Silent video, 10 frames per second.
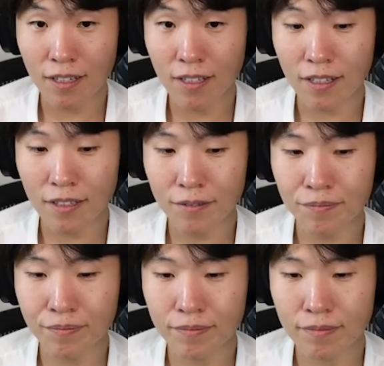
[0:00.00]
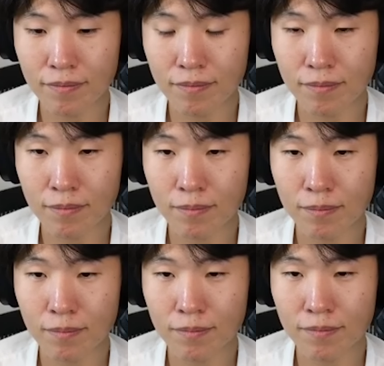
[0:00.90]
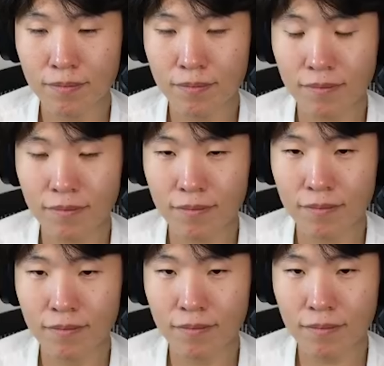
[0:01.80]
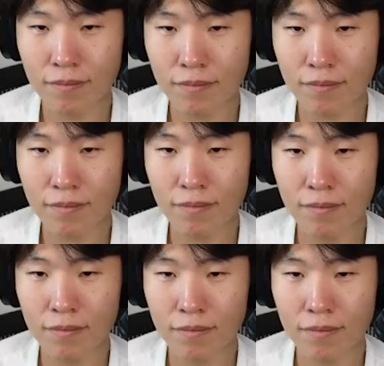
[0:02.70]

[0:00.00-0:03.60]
(not speaking)